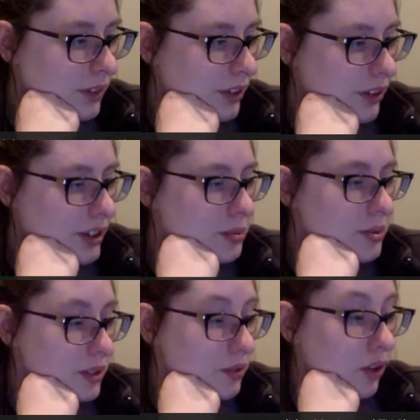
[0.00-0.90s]
Oh,
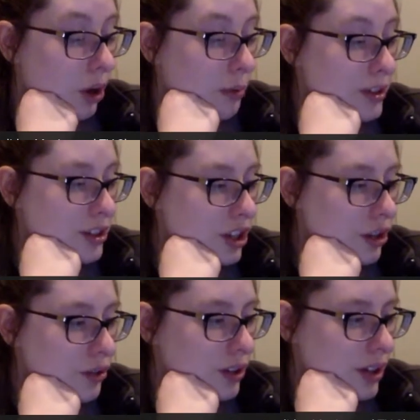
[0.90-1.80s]
Christmas in Rome was
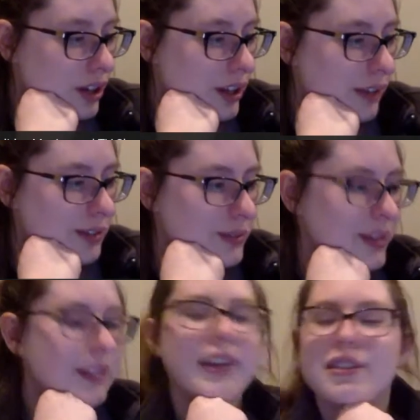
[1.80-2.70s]
cute. That was
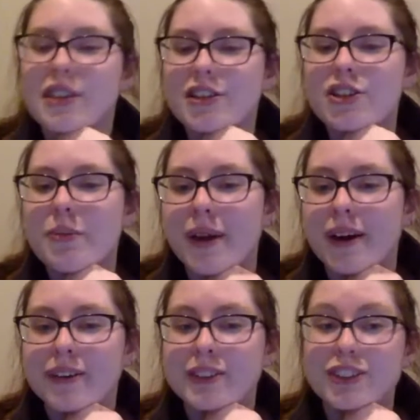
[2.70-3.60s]
with Lacey
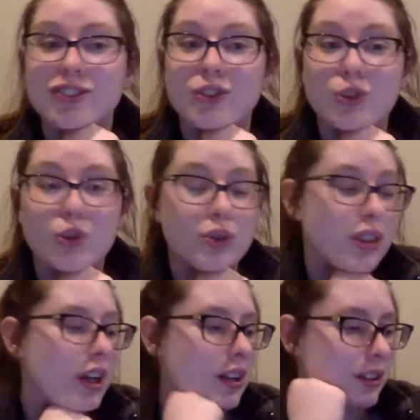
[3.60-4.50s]
Chabert, who's
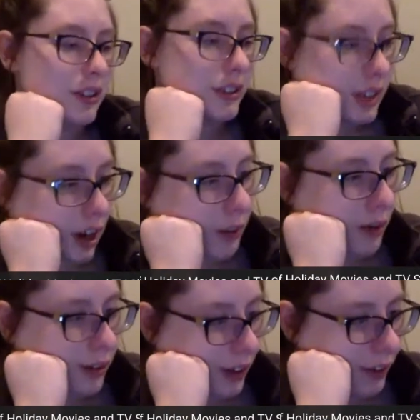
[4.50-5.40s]
another
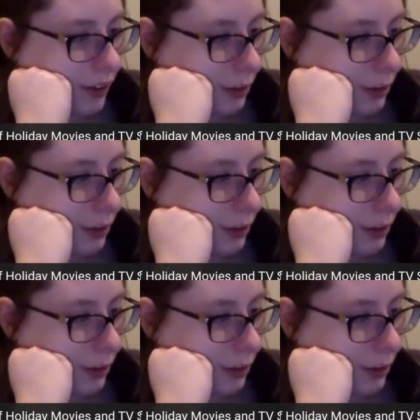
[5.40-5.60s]
Hallmark favorite